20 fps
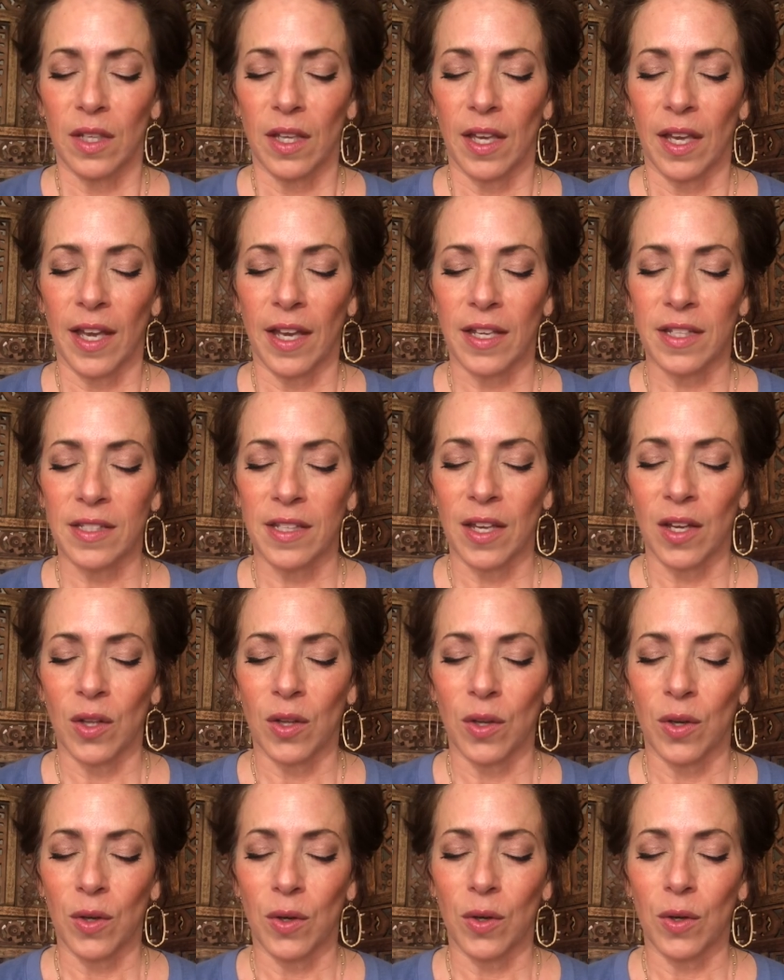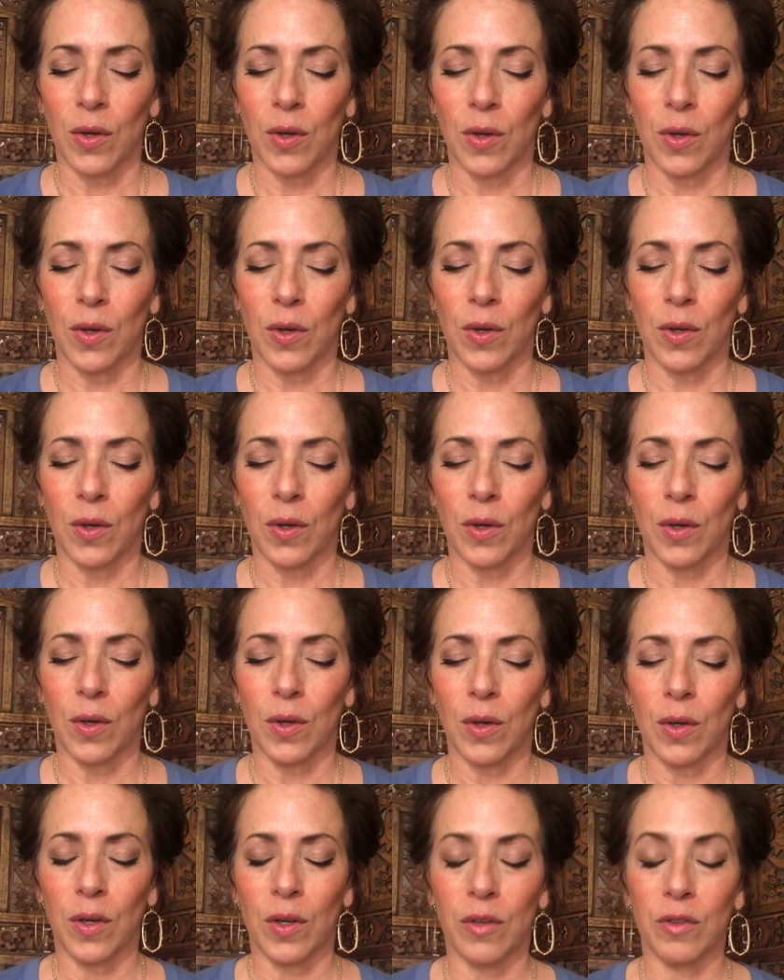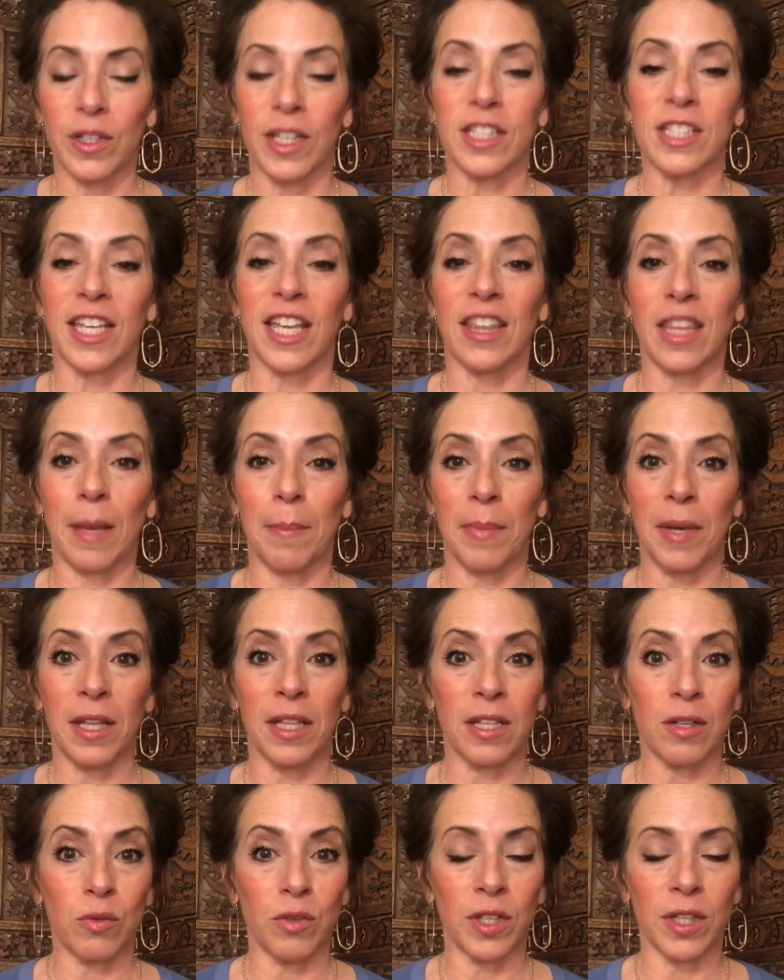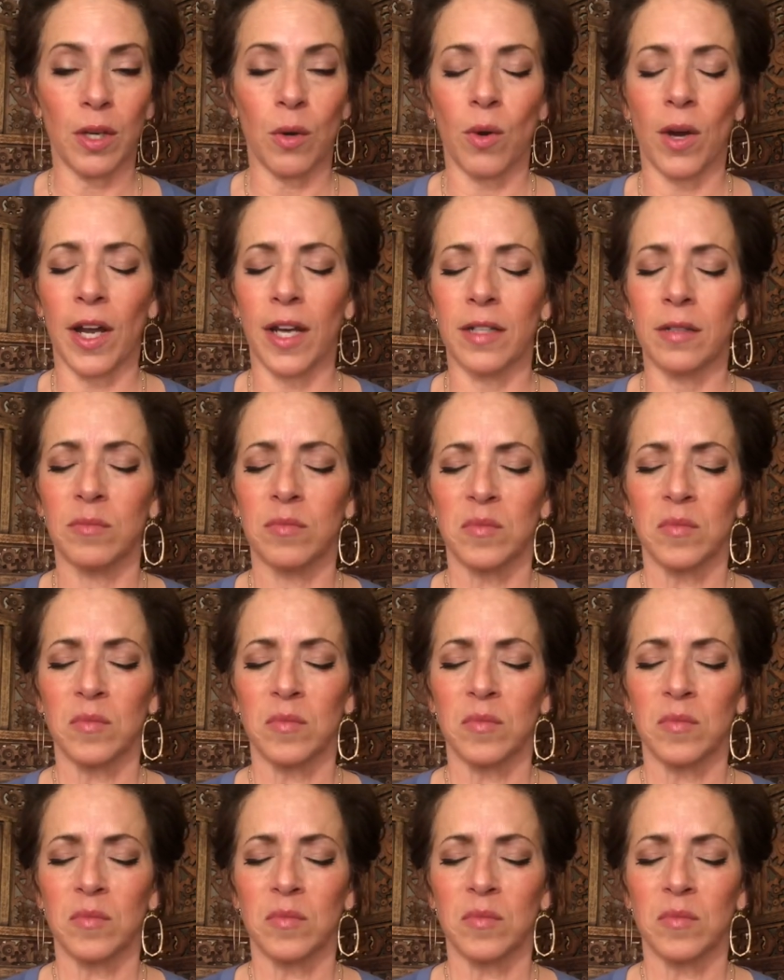Exhale. Let's get that belly really wide.